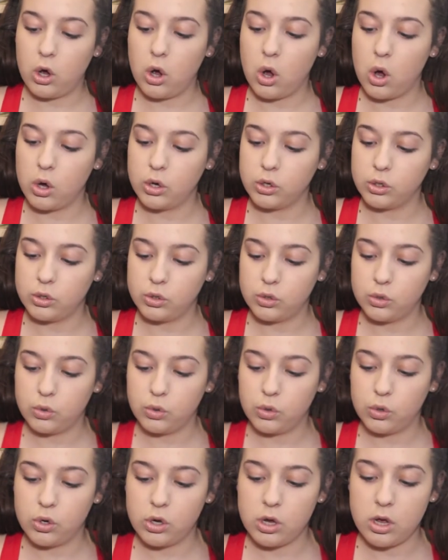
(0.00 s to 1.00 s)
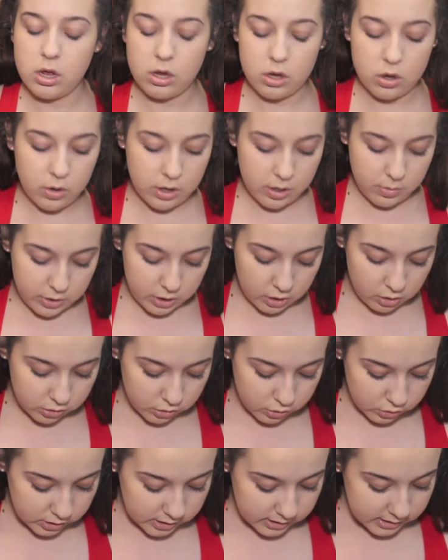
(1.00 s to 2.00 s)
contour, going in with a
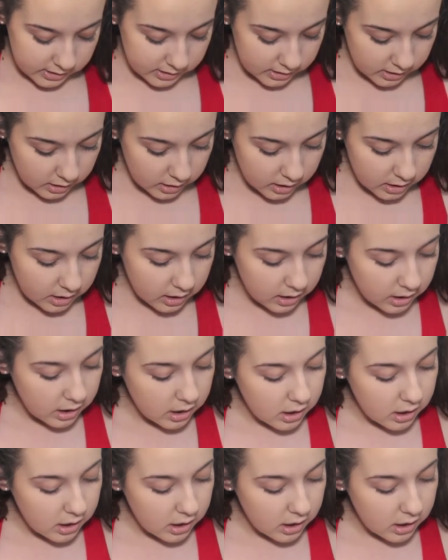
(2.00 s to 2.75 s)
contour stick,